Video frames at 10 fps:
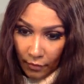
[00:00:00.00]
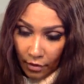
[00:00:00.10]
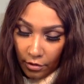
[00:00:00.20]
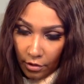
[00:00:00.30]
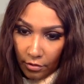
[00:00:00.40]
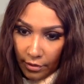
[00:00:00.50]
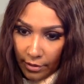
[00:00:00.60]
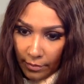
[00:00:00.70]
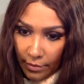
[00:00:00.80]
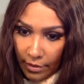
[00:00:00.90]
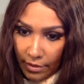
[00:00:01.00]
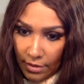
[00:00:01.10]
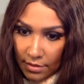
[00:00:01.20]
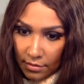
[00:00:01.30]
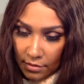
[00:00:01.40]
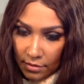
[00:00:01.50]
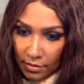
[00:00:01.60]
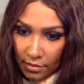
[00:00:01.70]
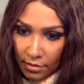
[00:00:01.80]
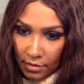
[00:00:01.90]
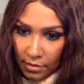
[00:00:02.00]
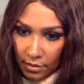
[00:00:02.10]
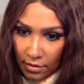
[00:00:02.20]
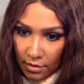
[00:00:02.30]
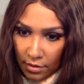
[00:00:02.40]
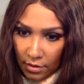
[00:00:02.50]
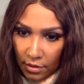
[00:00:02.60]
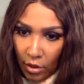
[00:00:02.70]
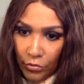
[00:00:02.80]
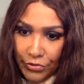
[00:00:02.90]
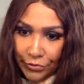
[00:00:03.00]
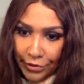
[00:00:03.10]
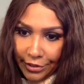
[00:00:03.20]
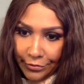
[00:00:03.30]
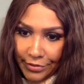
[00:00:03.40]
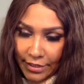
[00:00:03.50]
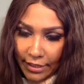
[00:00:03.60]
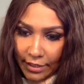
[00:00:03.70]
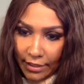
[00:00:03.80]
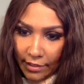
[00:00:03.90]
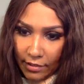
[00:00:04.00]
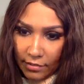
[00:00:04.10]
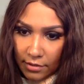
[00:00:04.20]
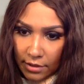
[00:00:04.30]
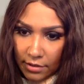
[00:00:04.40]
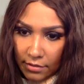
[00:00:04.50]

It doesn't. The ozone layer was taken down. Yeah,